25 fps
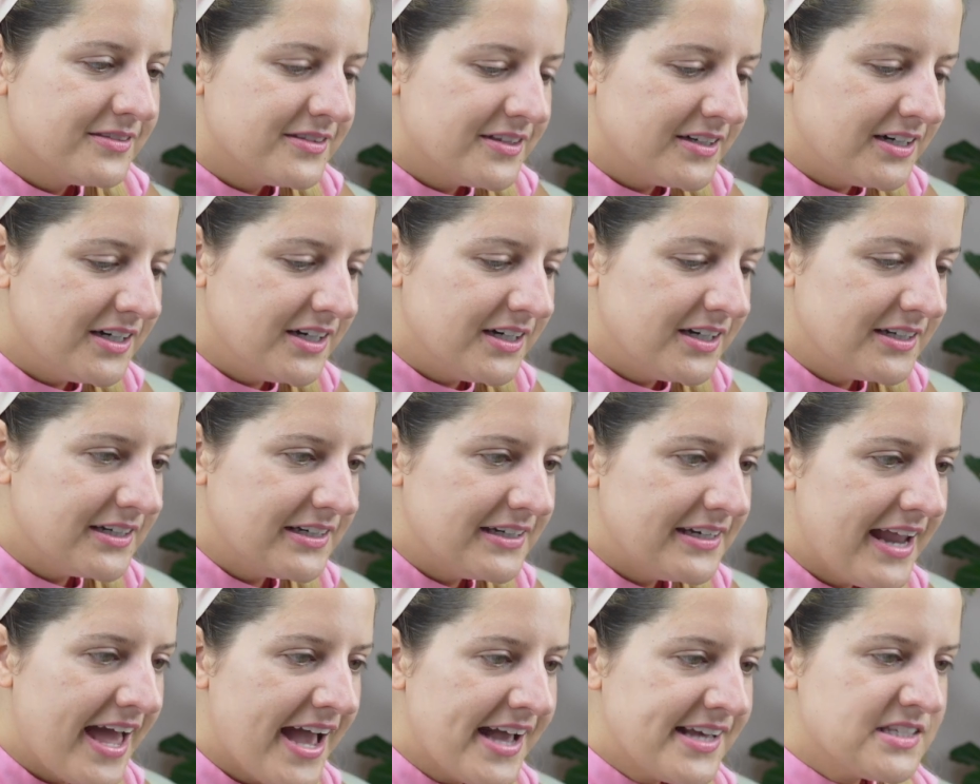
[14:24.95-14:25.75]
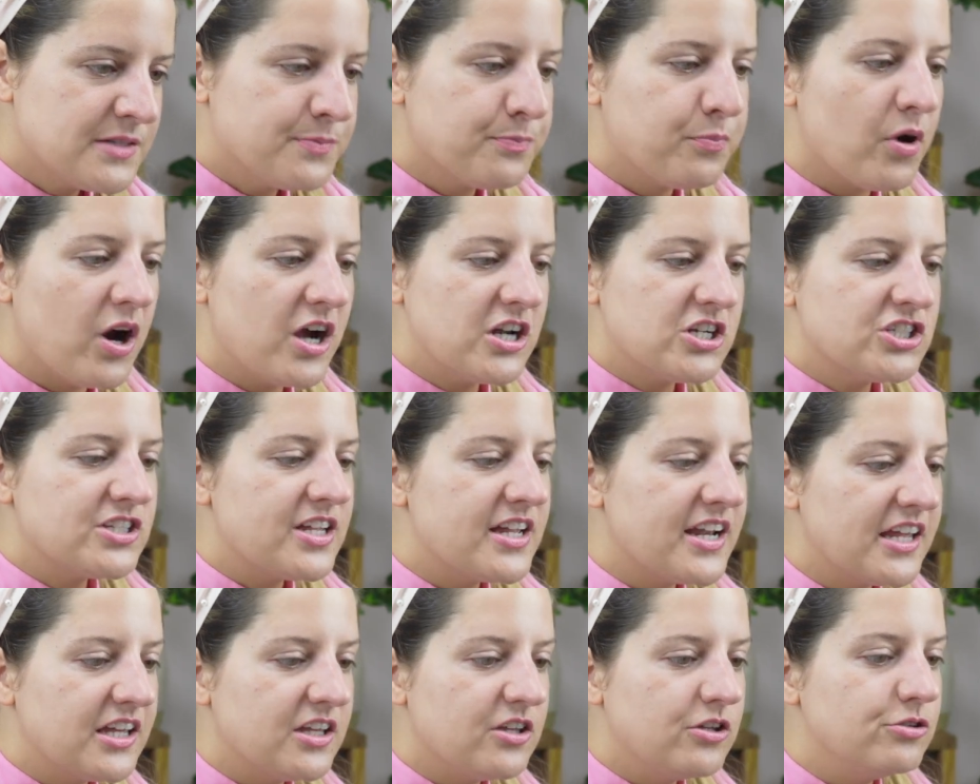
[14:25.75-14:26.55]
The next brush
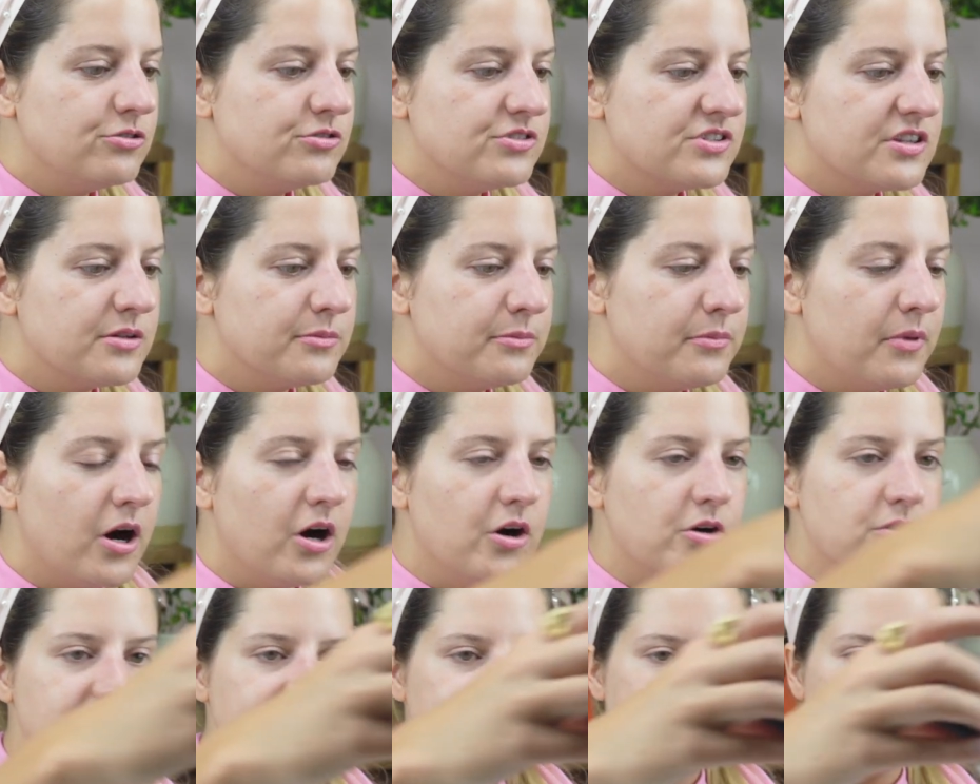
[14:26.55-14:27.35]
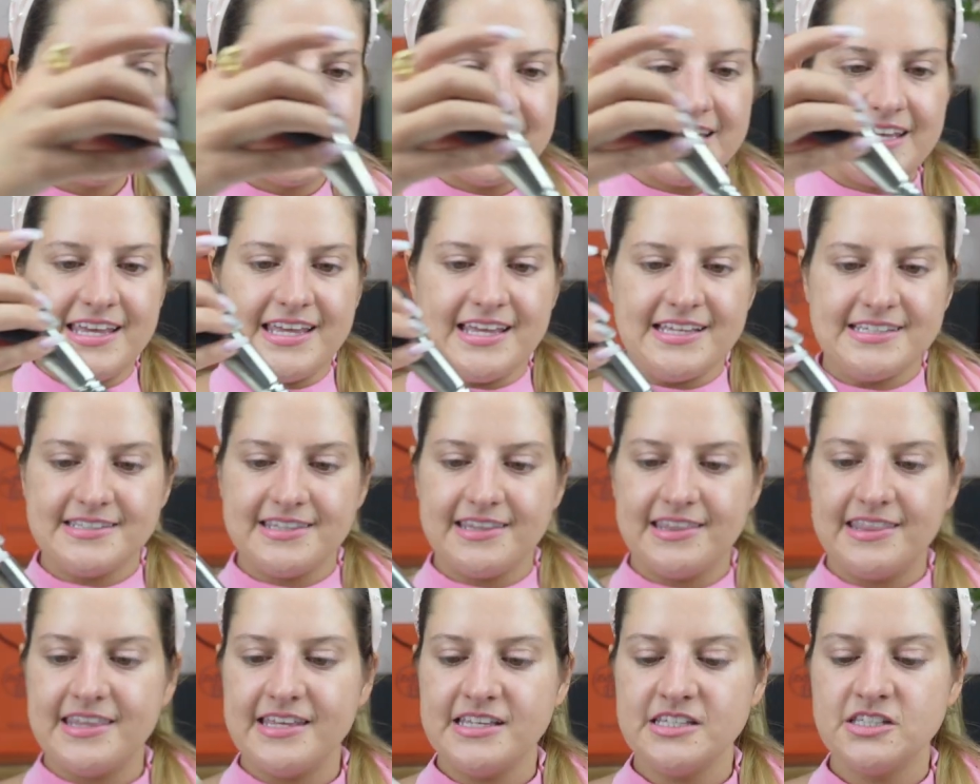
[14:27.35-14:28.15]
that I use the most is
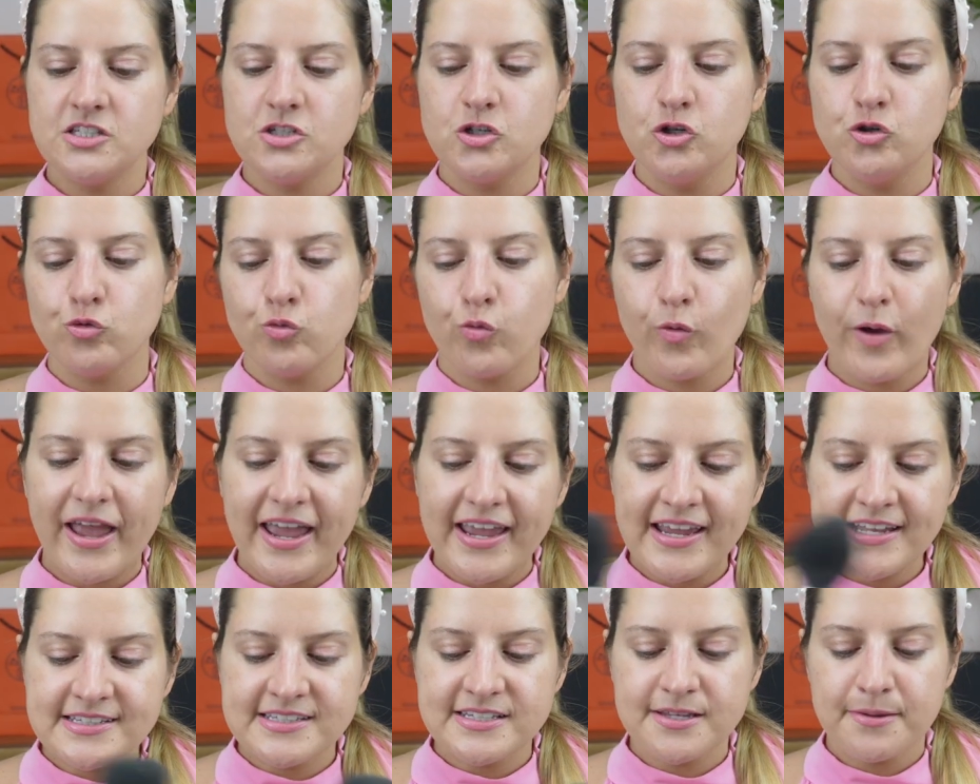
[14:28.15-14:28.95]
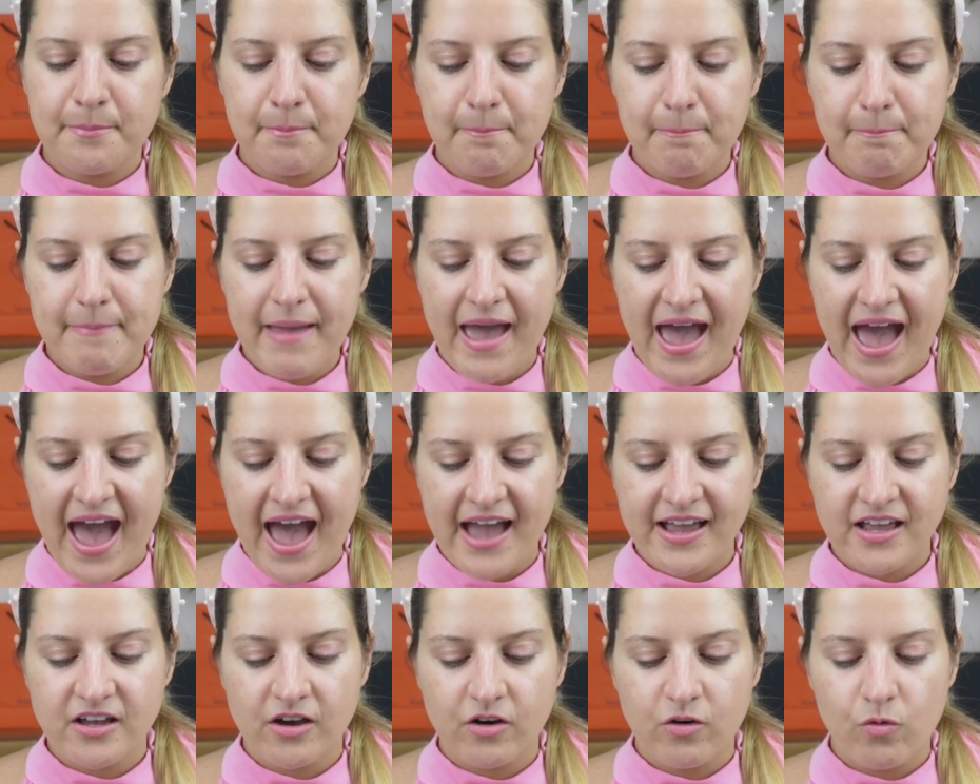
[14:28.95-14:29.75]
this great
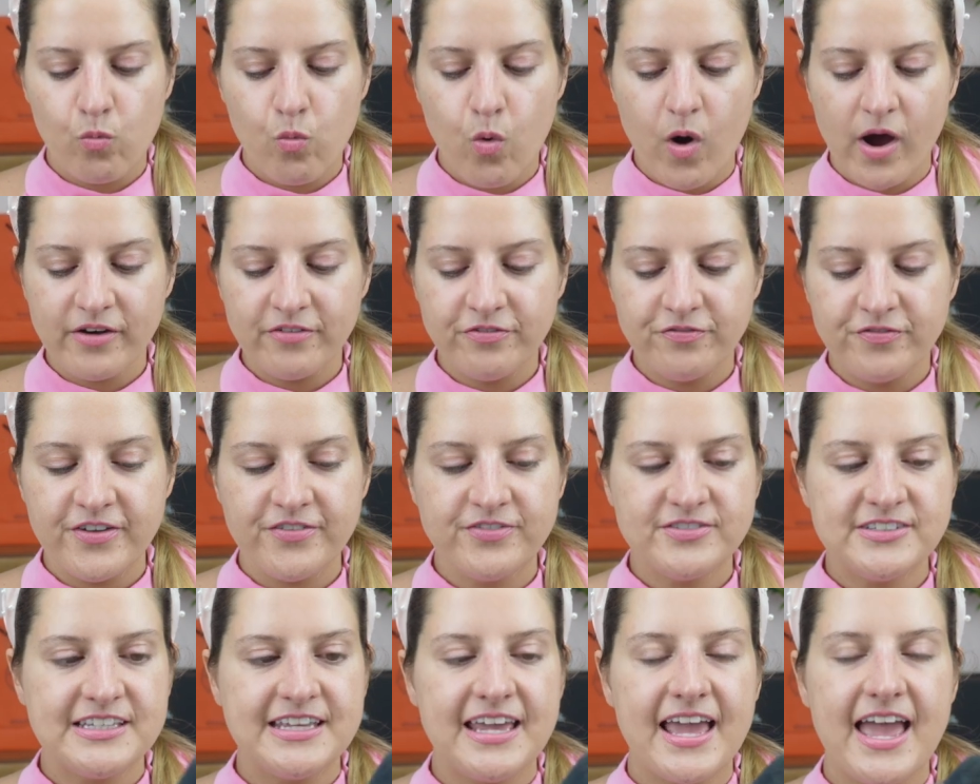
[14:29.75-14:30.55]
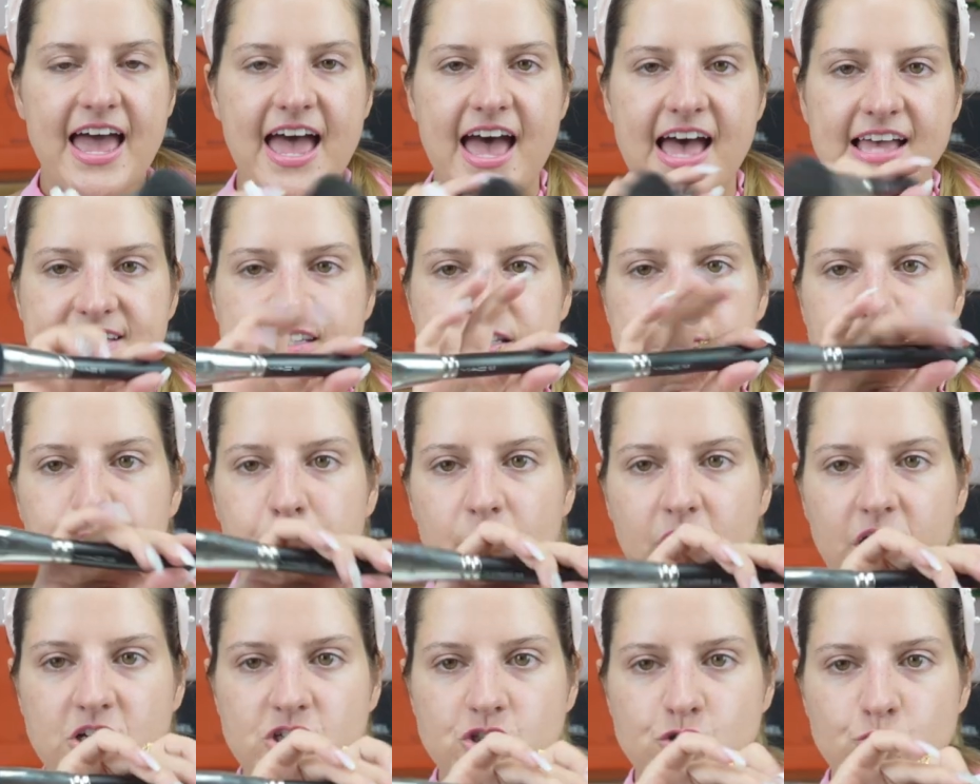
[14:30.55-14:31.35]
MAC 150S
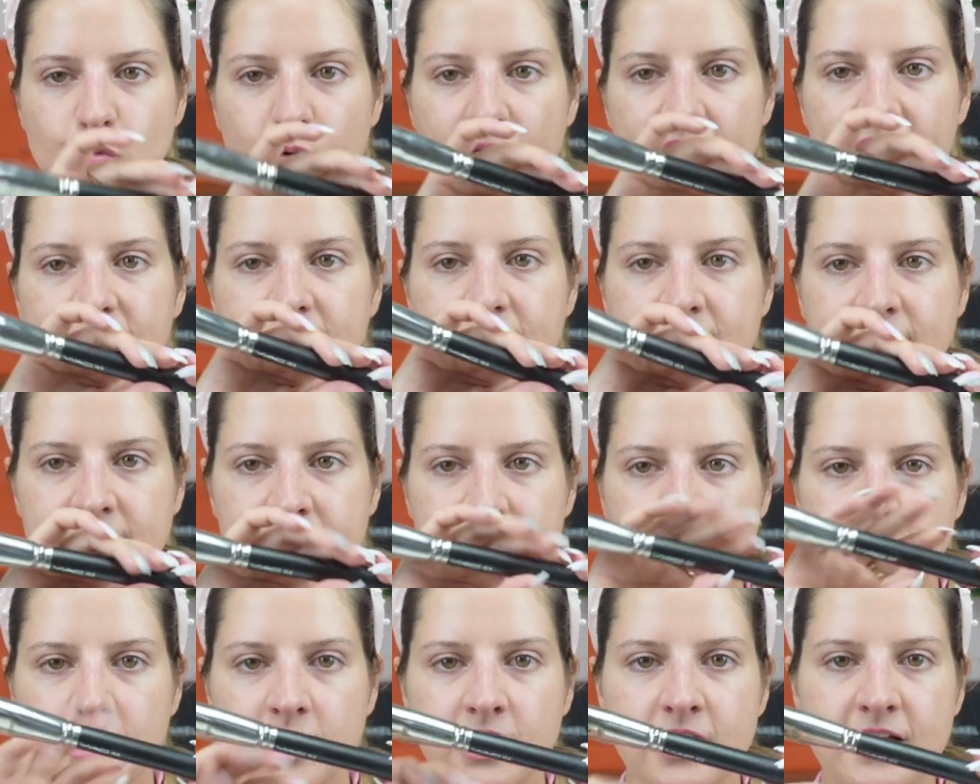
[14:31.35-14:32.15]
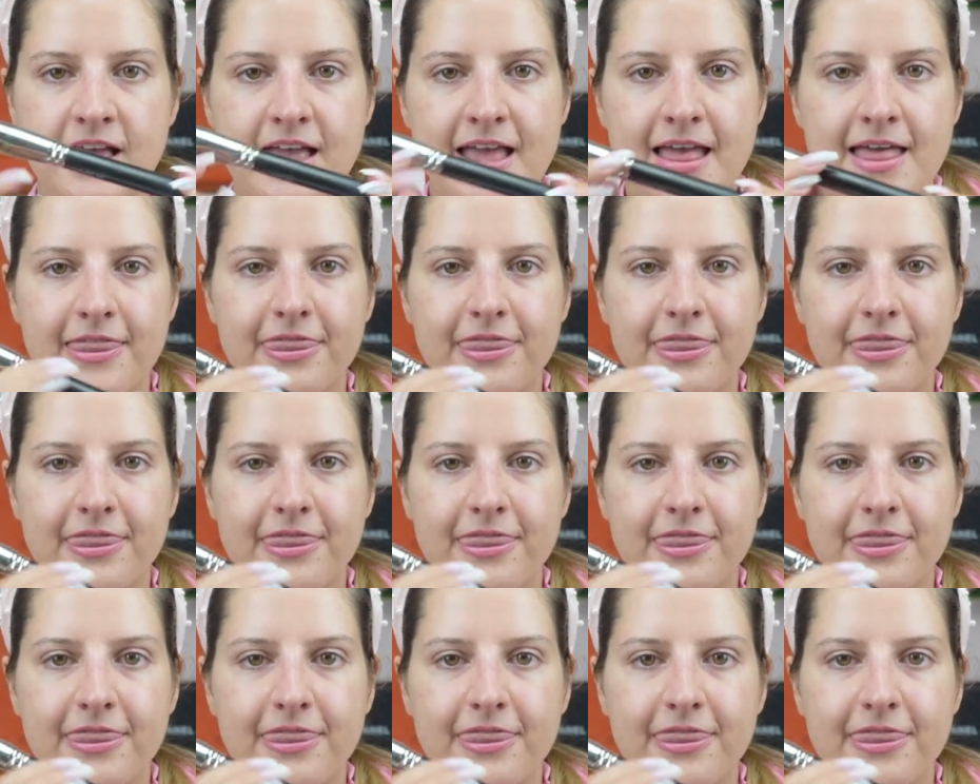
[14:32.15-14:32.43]
brush right here.